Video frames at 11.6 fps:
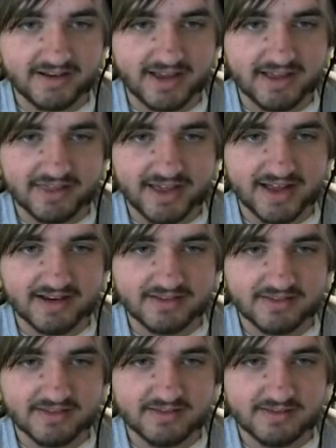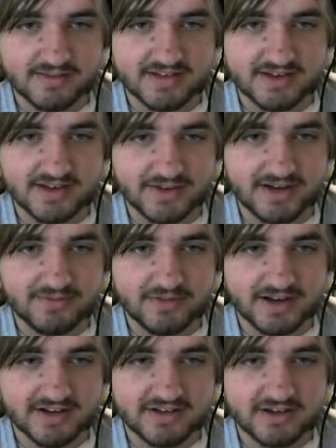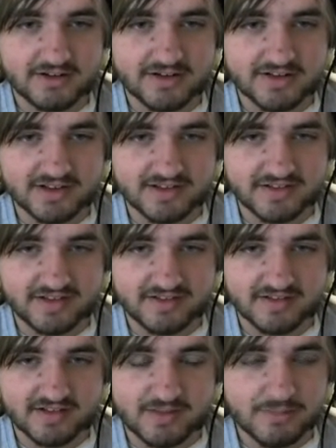get the stuff I need for the next series, cutscene skip.